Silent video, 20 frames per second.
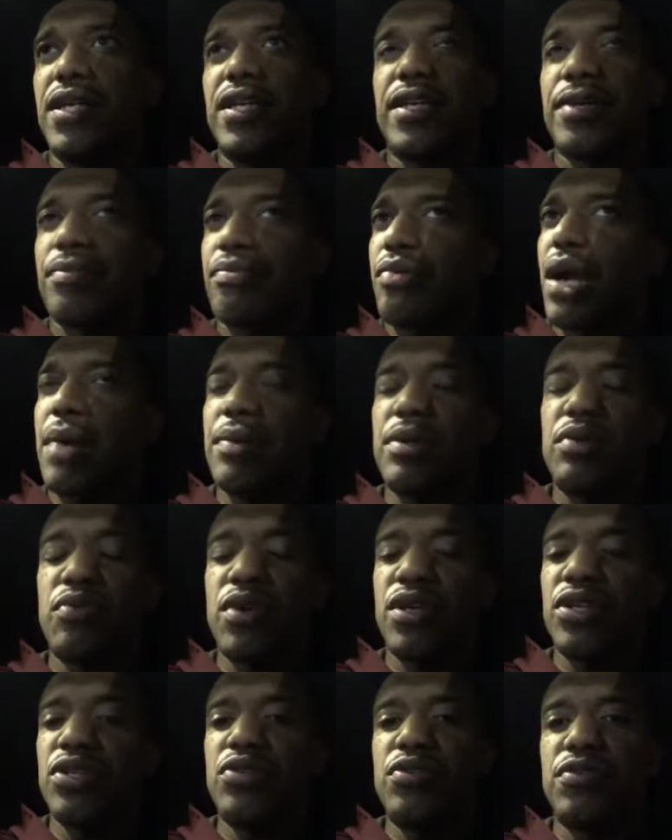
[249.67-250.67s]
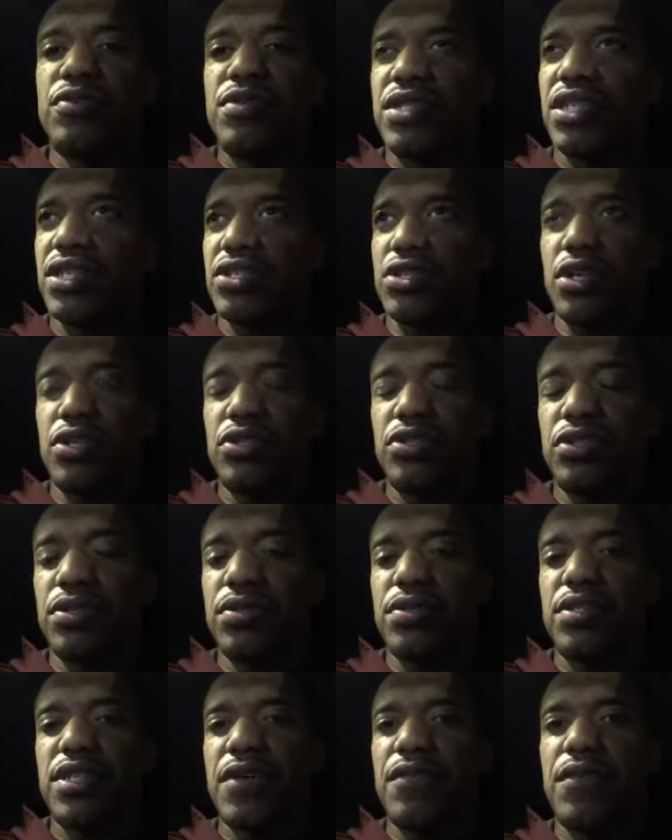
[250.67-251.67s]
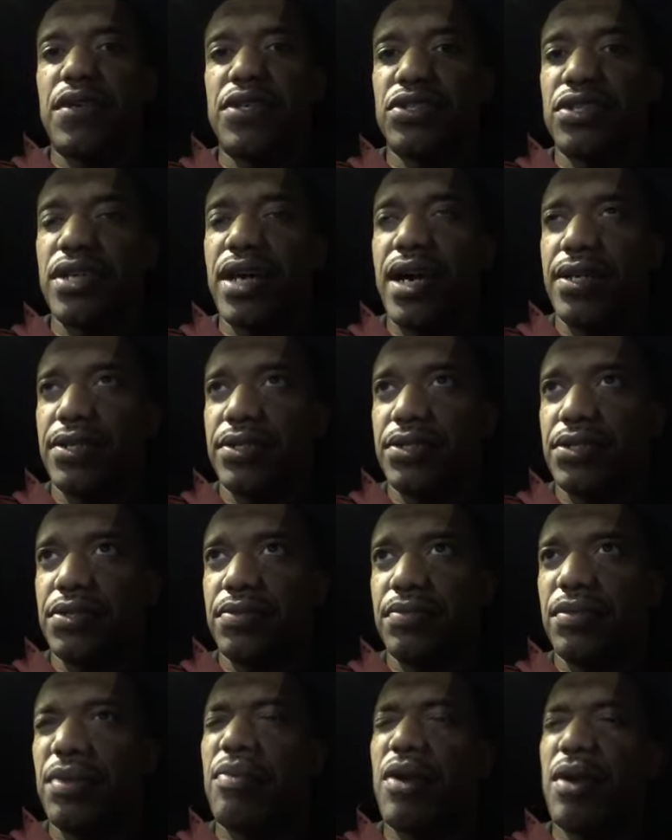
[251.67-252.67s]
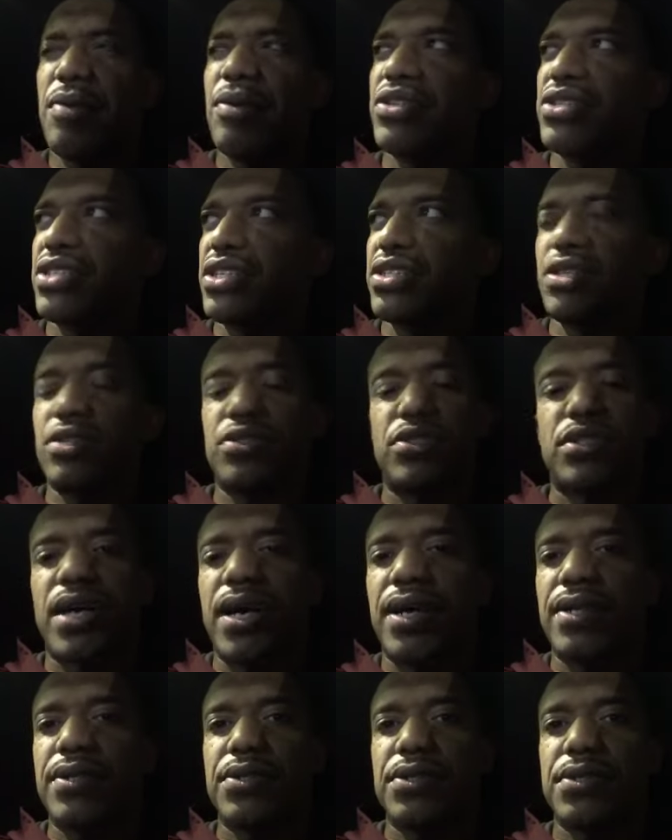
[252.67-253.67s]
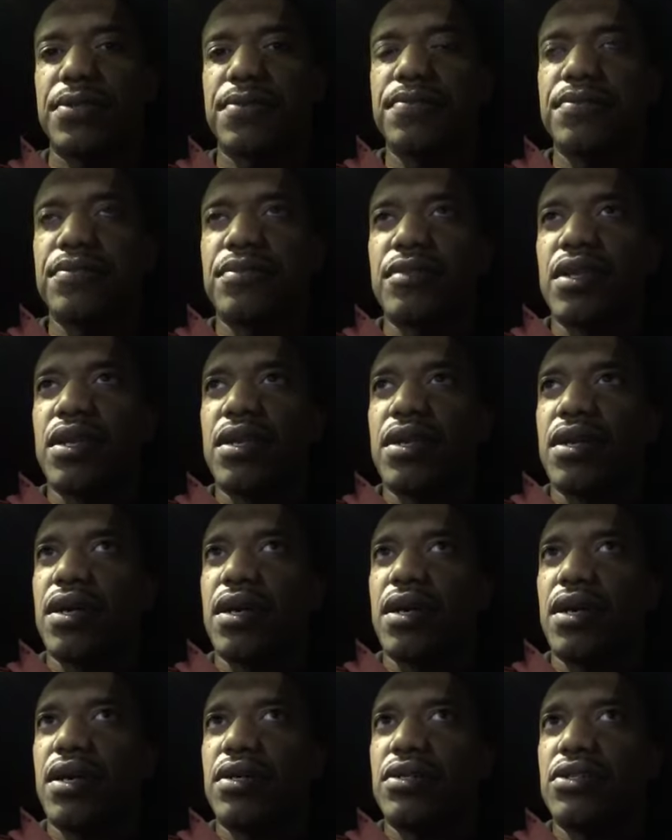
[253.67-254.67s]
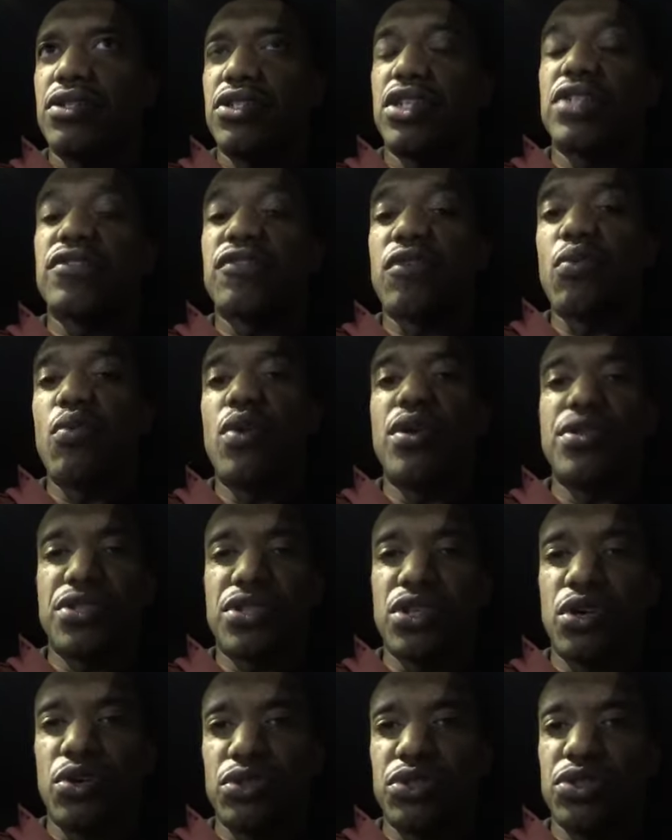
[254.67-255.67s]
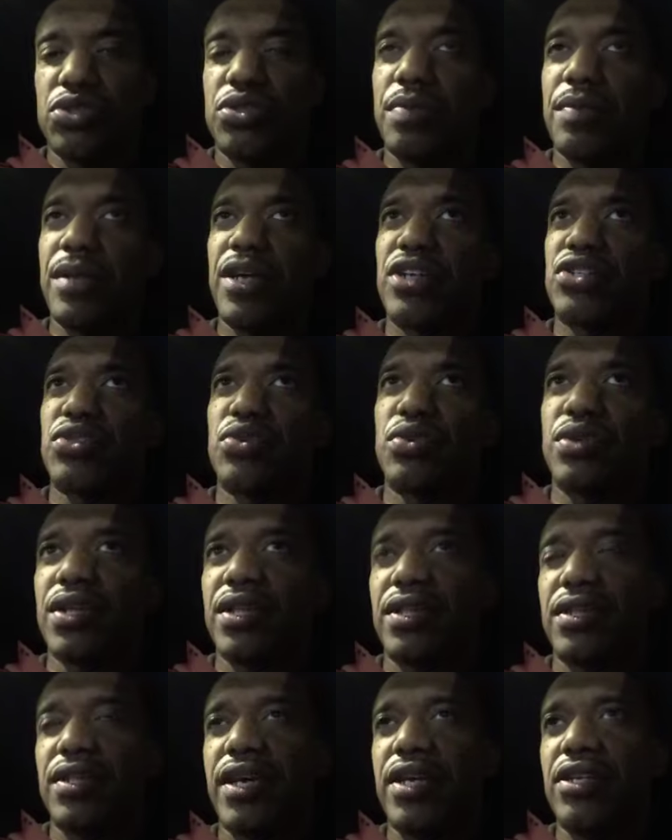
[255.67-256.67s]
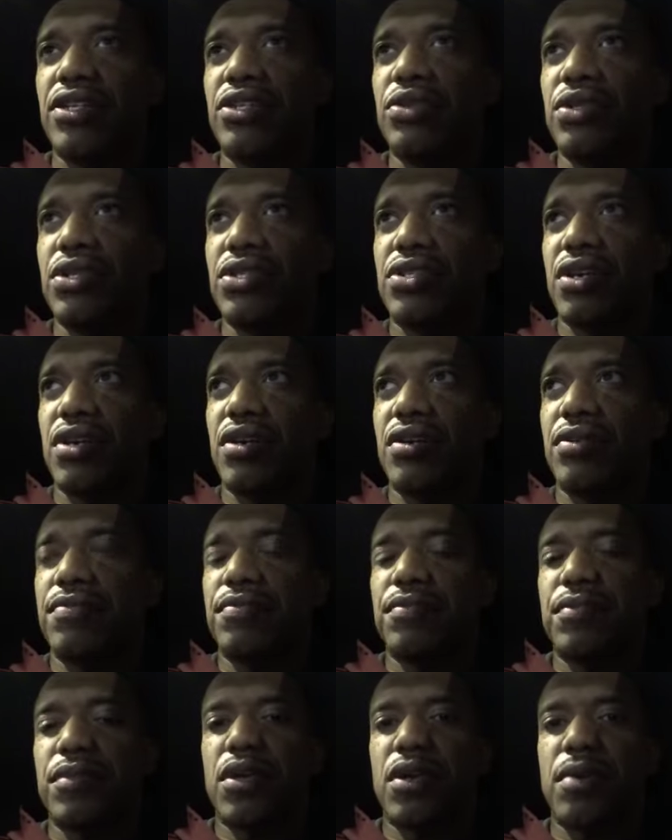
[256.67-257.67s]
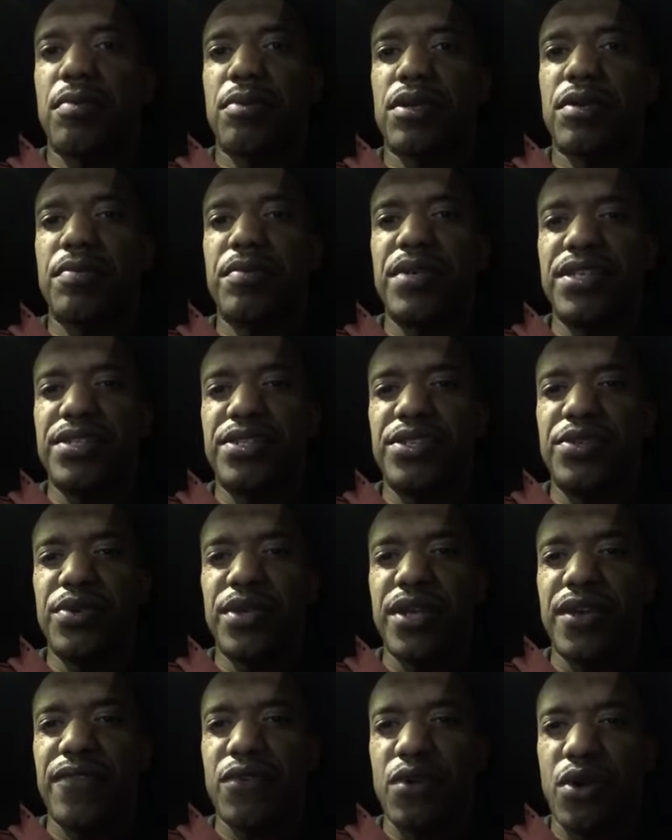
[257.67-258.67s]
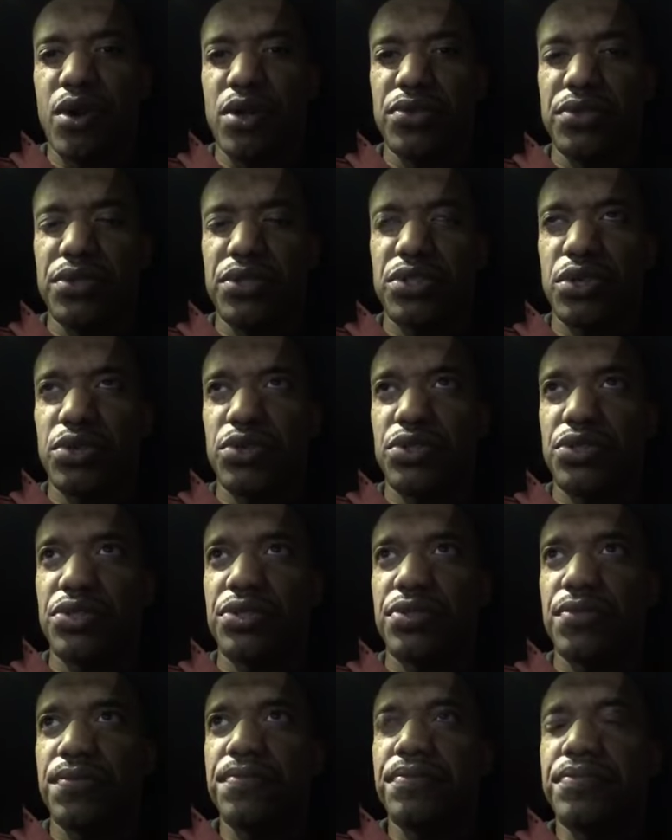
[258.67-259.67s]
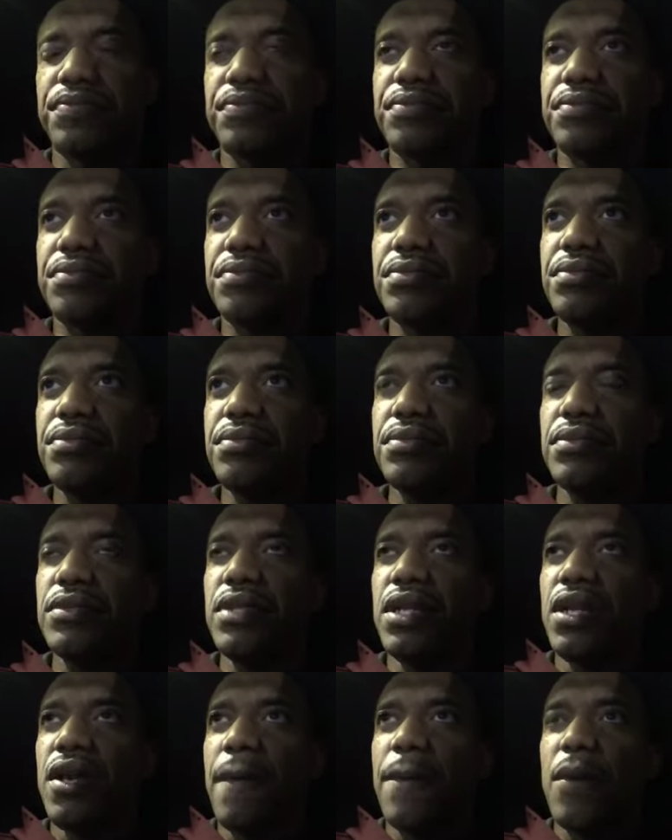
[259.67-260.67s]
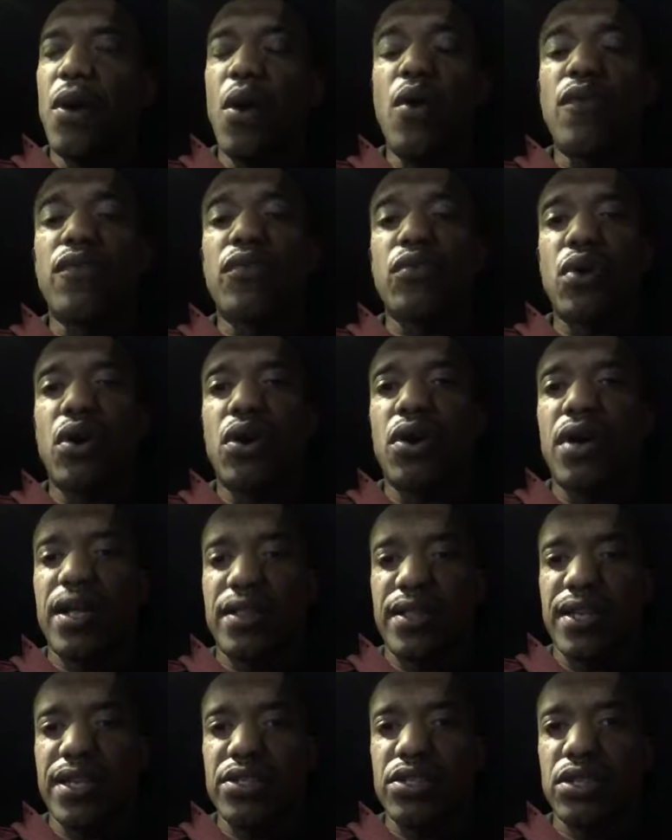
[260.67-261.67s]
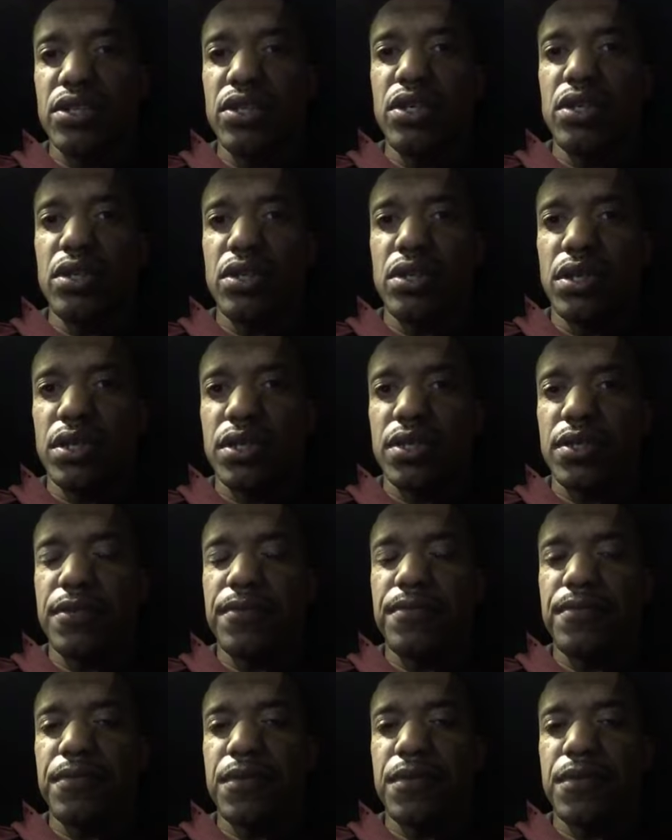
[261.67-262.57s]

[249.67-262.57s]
It can probably run you $600, $700. No, probably about $600 just for one soldier. So I'm not sure that units are committed to doing that for all of the soldiers. But overall, I think it's a good look.